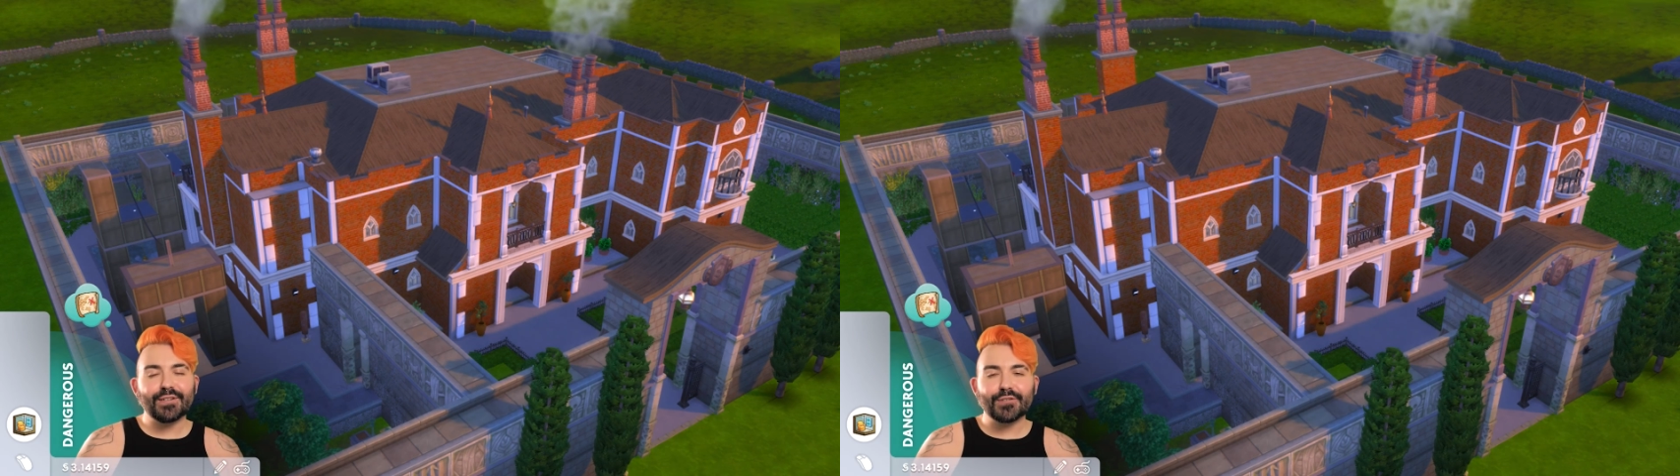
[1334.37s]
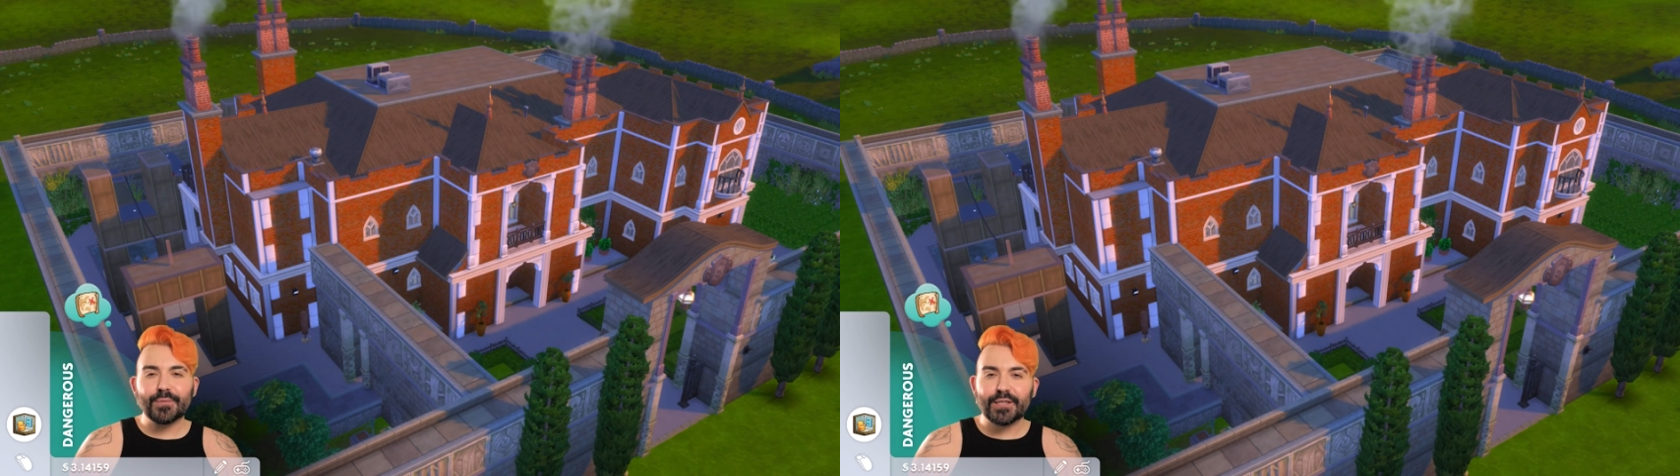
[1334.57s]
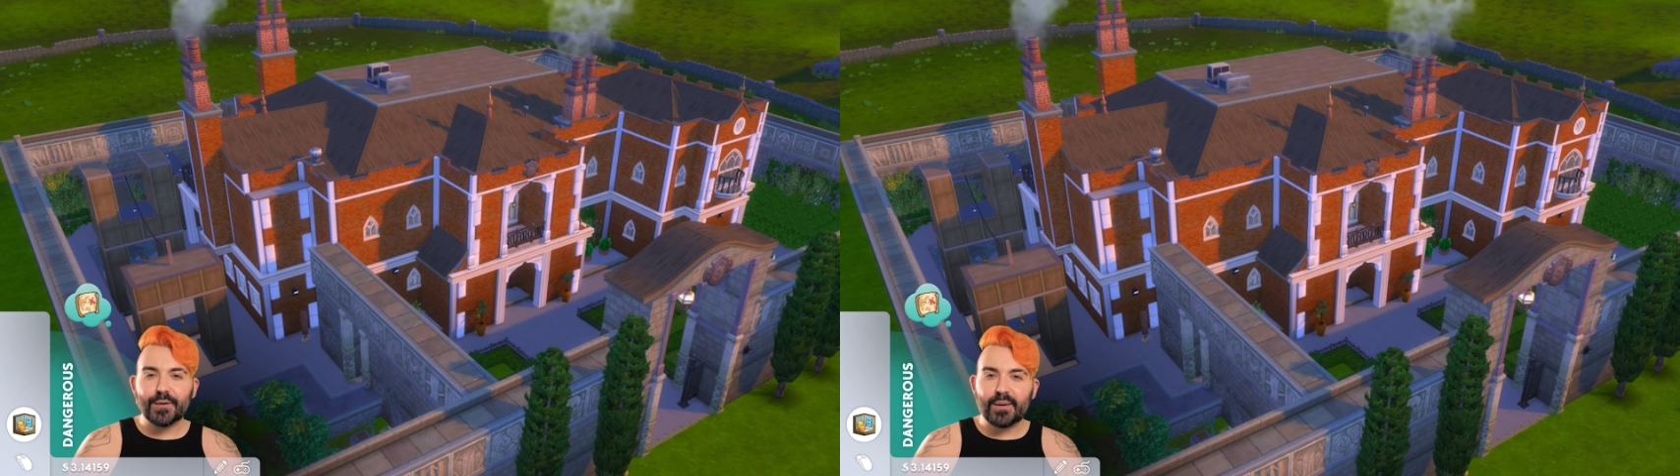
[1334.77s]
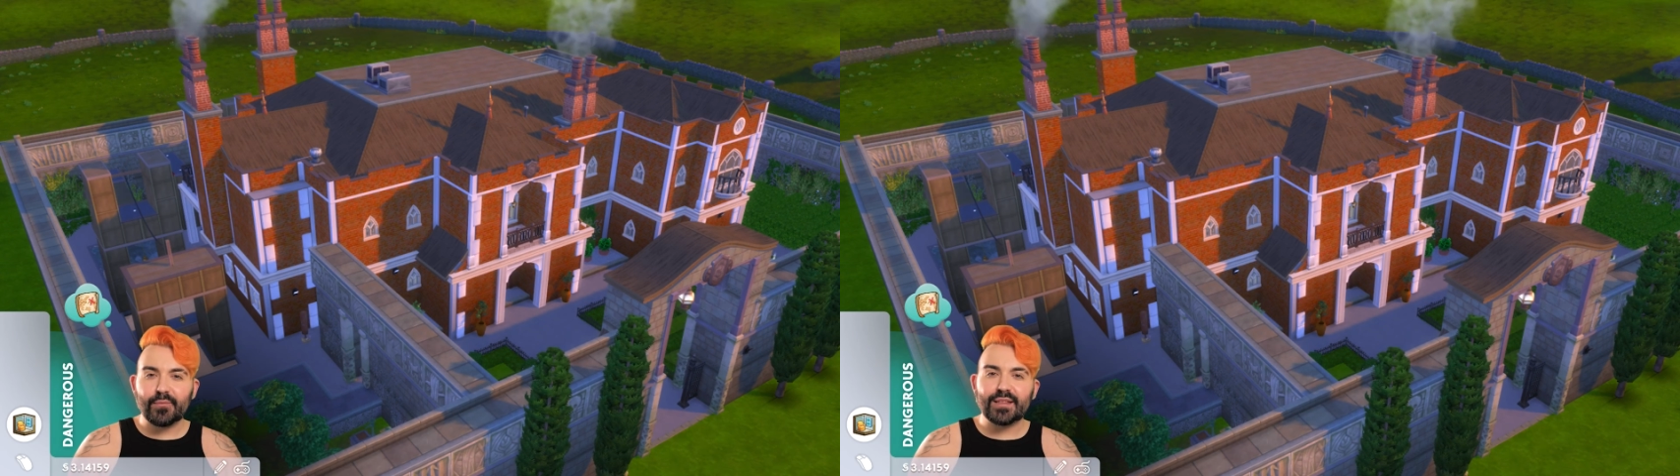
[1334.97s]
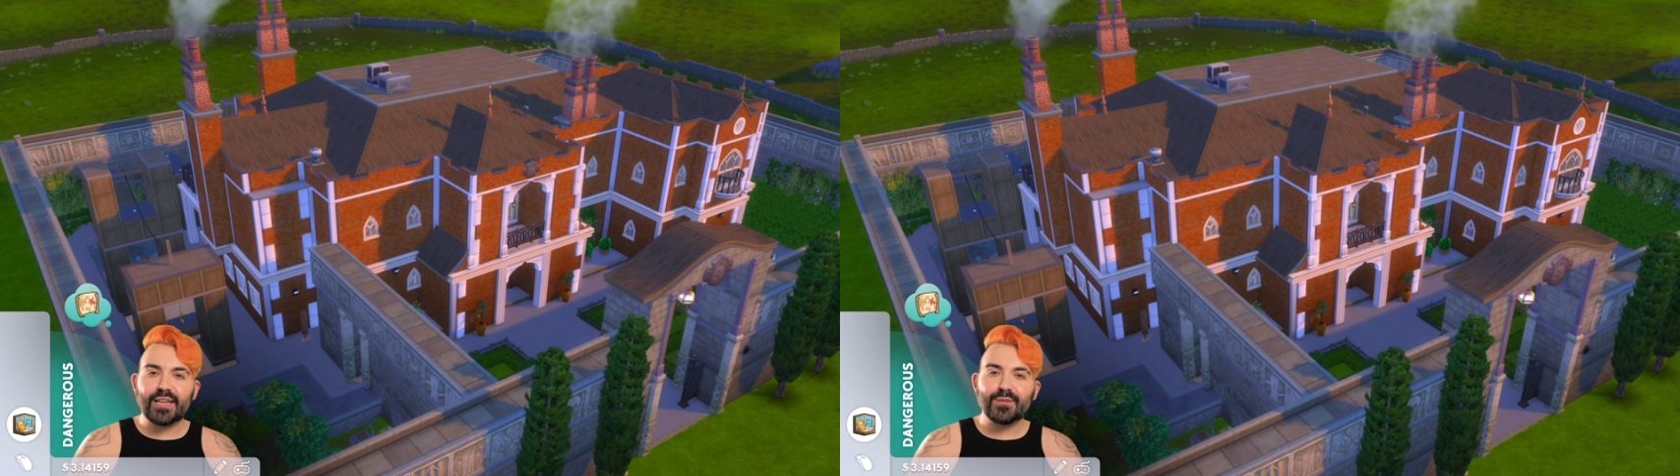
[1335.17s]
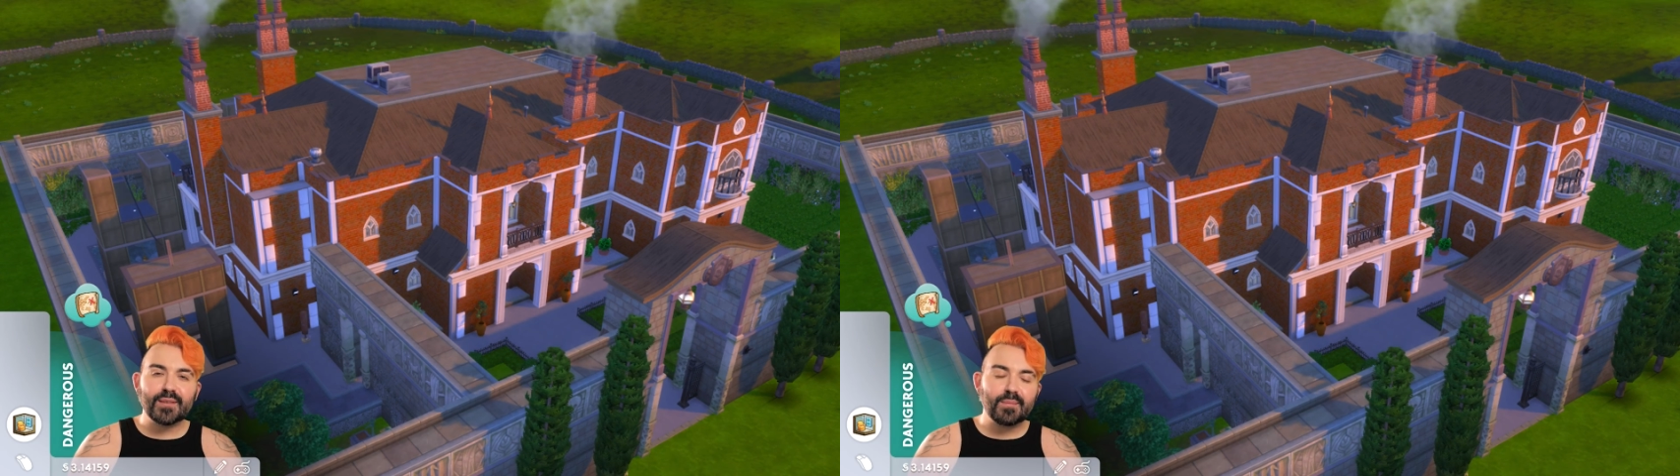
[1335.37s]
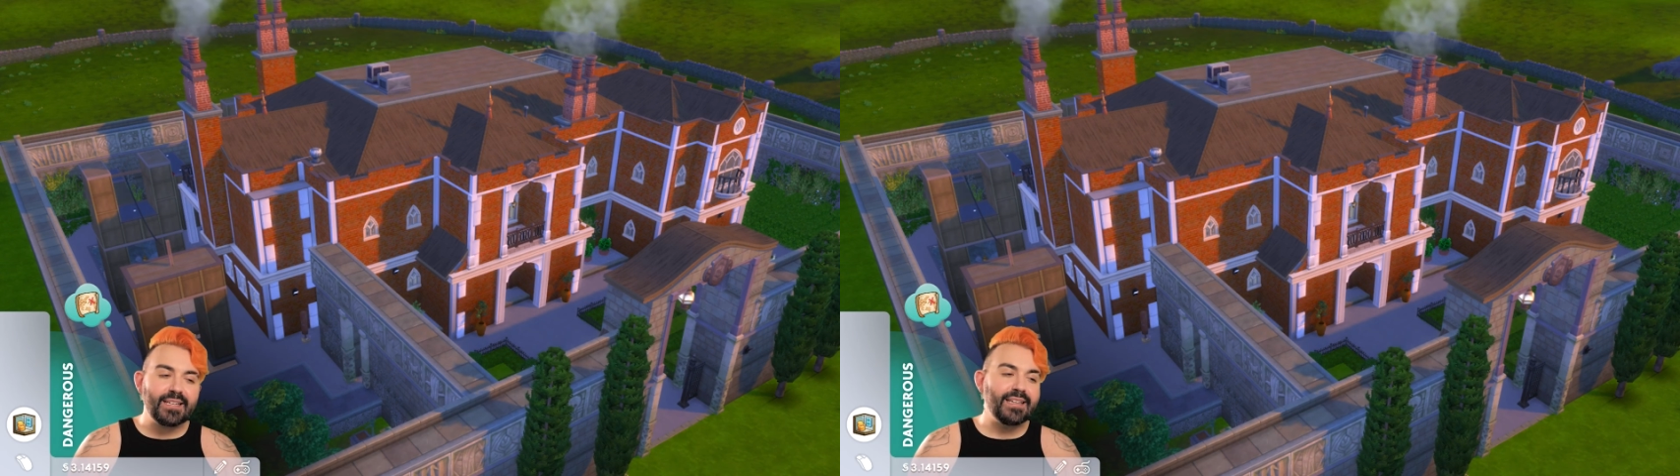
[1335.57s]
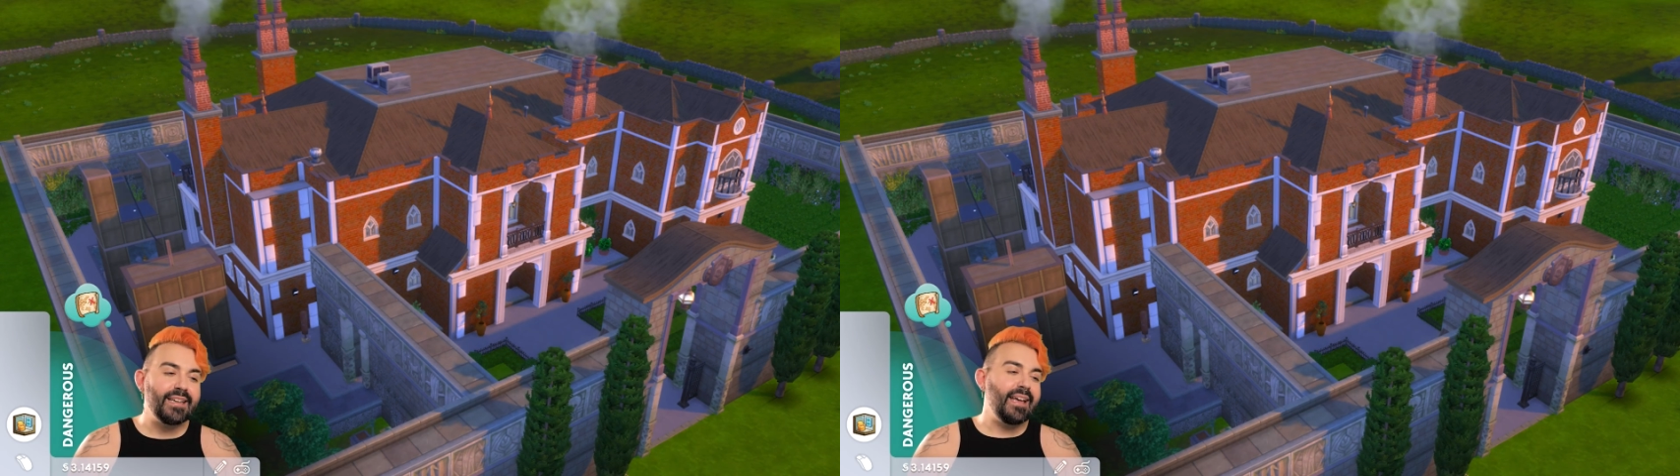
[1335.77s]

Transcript: trip down memory lane with me,